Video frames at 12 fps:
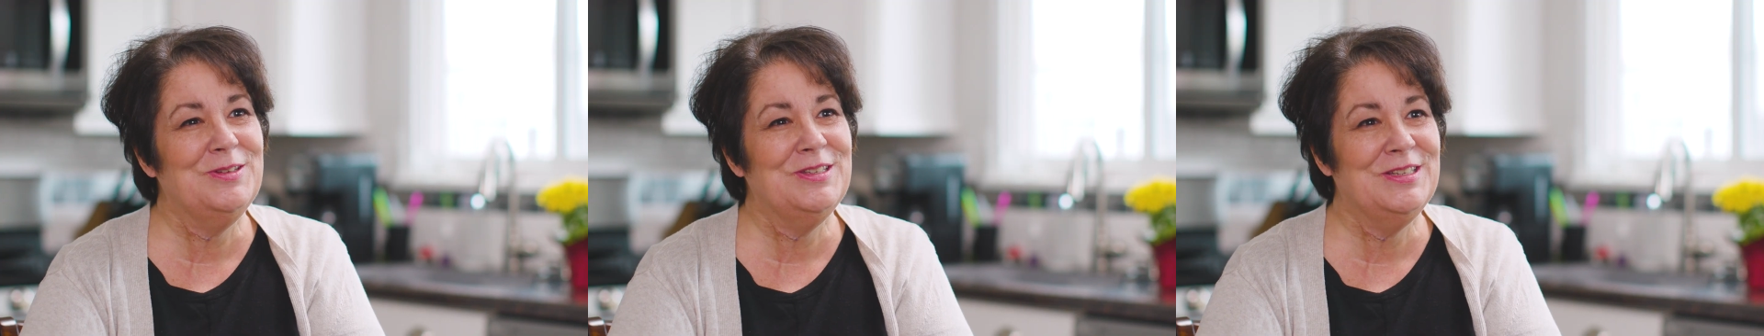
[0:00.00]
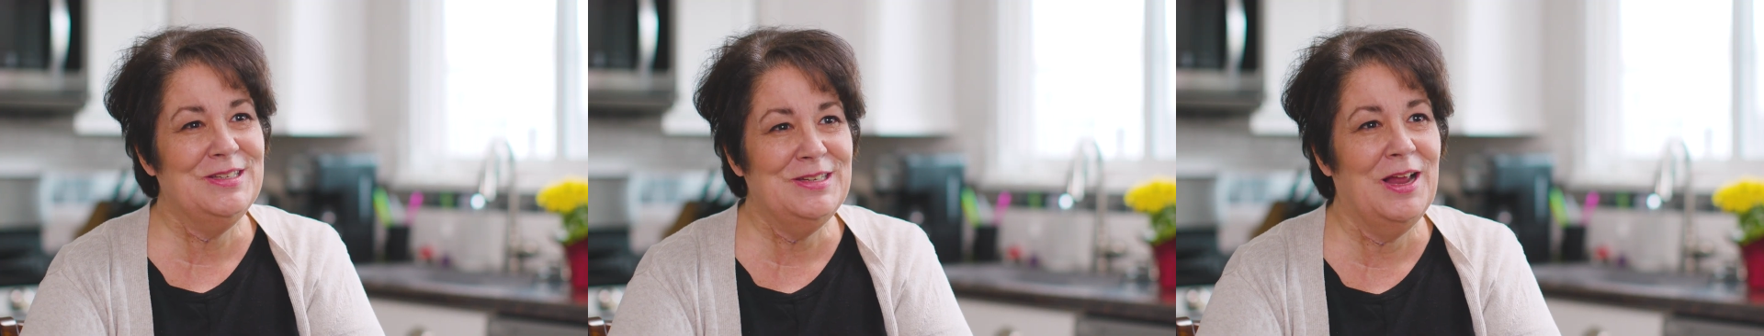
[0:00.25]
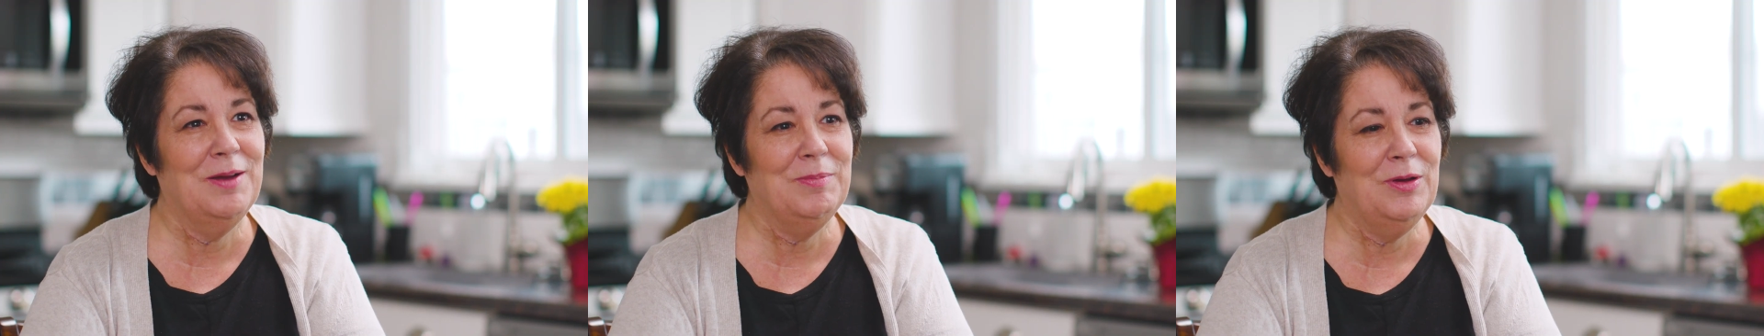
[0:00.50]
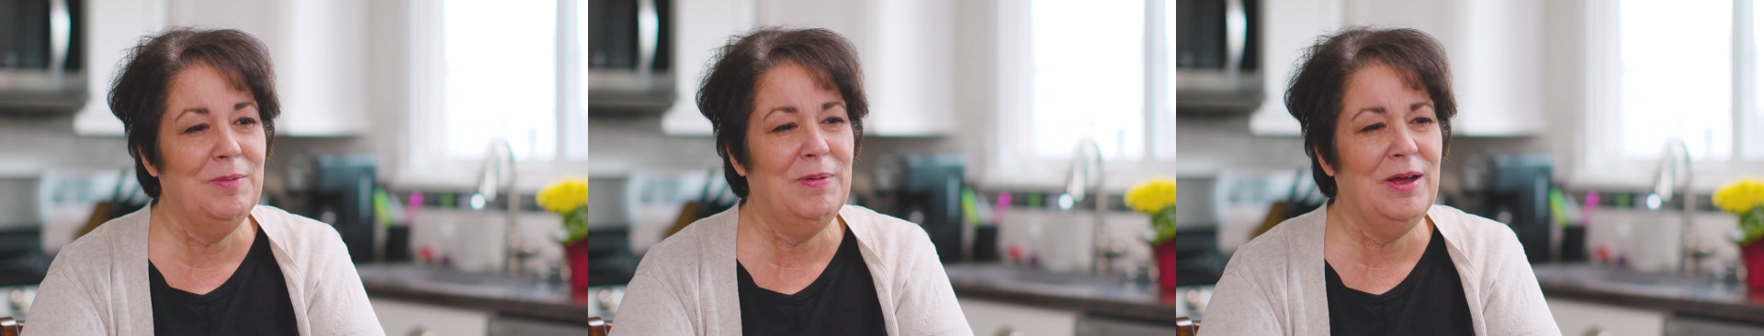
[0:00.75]
just to tell him
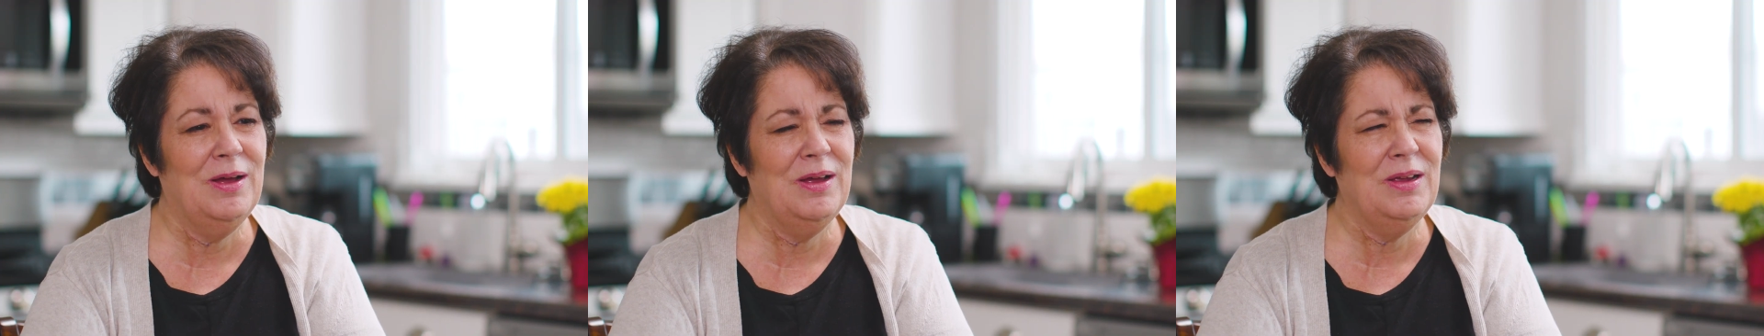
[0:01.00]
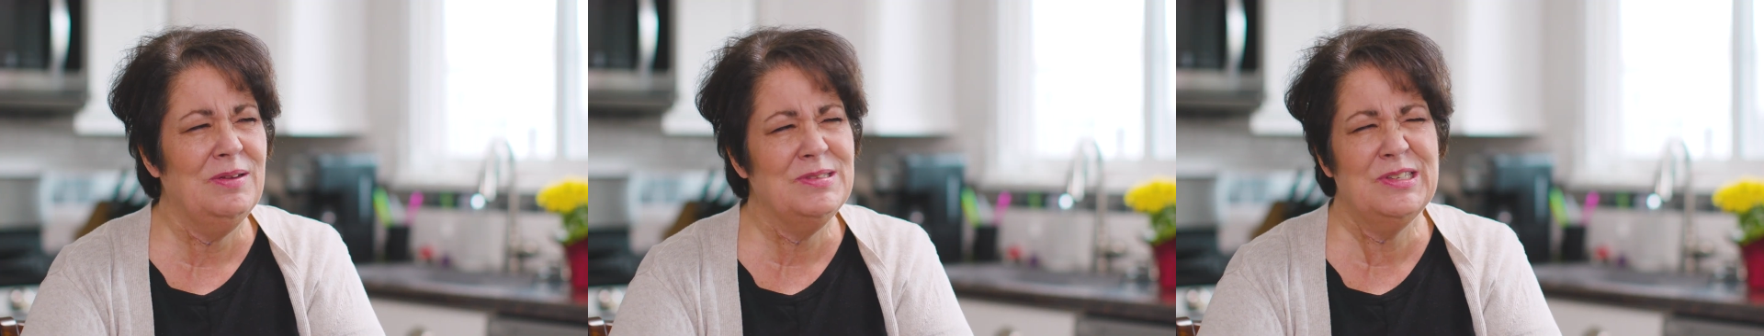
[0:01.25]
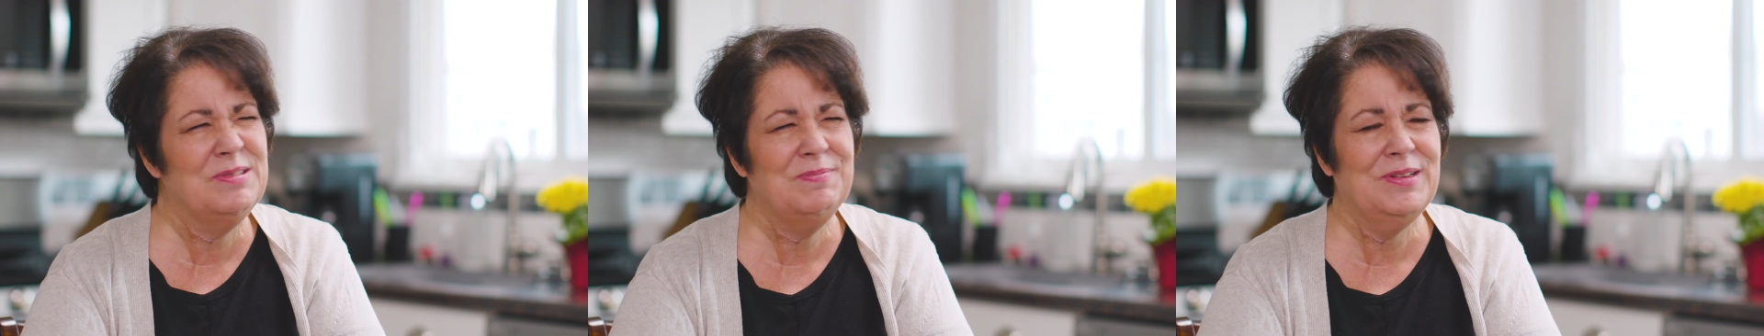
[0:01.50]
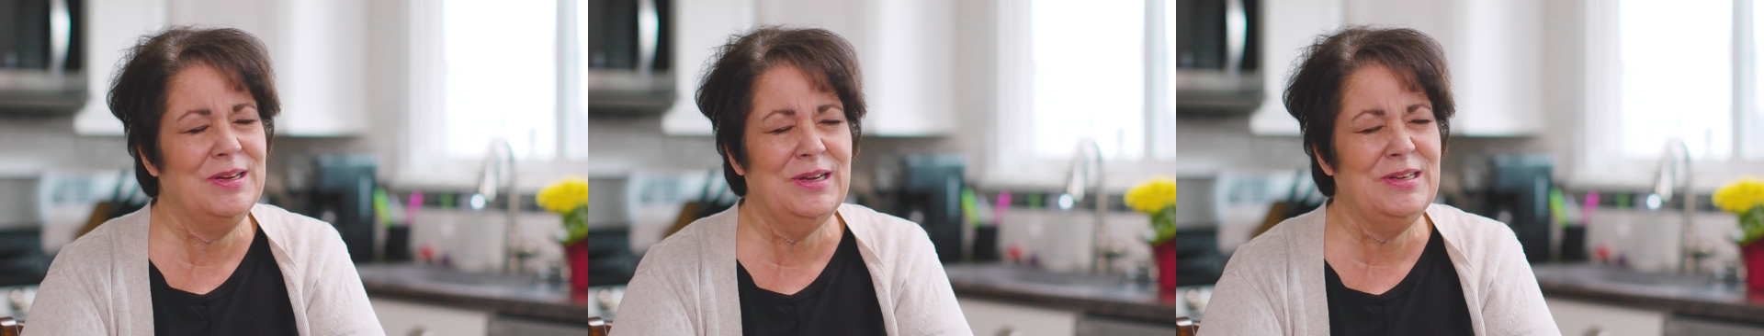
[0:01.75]
goodbyes.
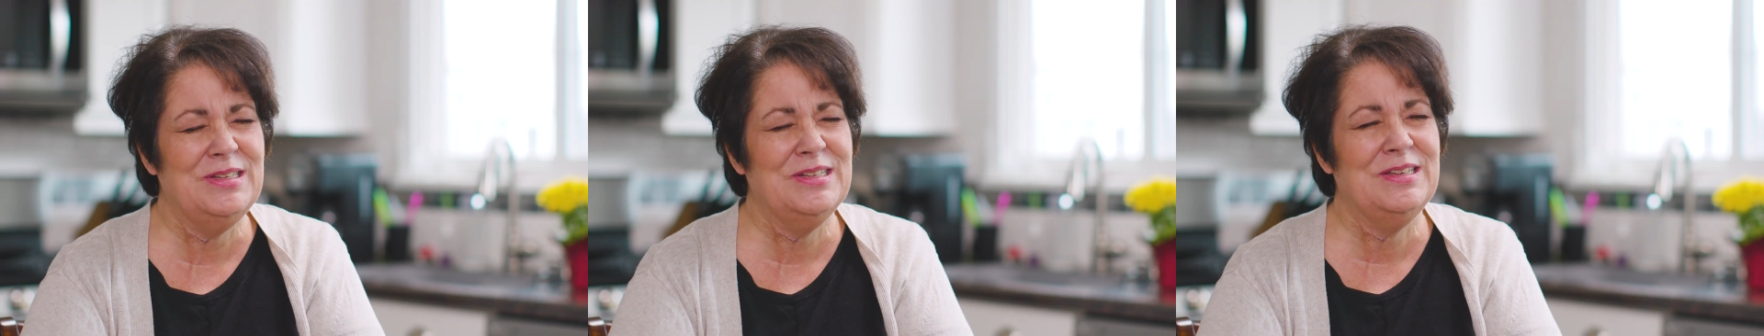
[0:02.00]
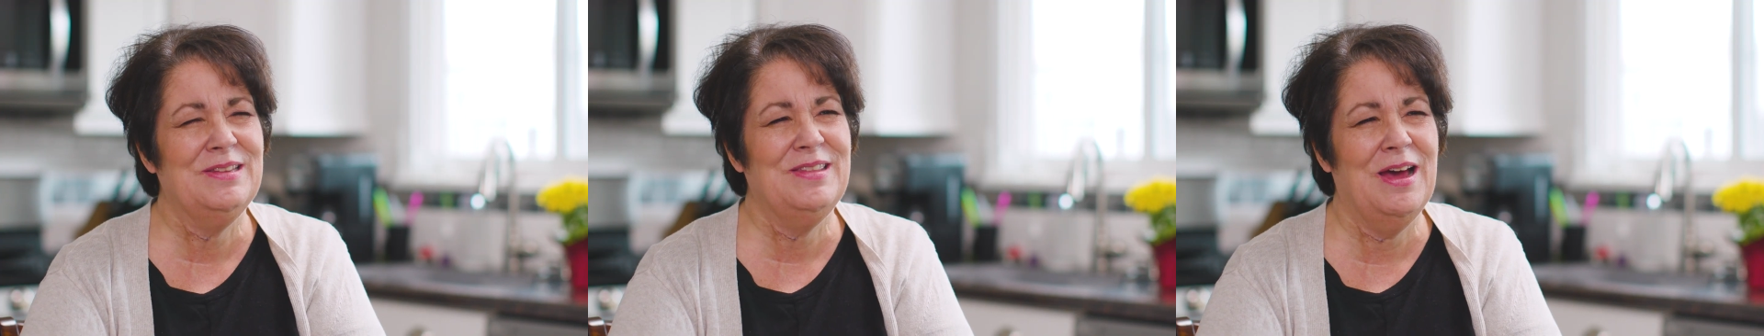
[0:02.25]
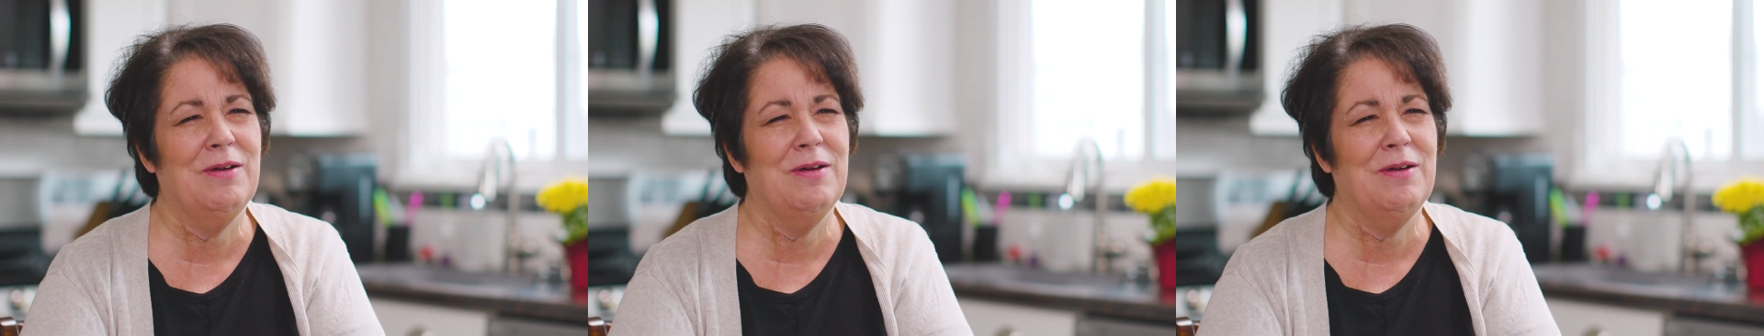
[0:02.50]
I didn't,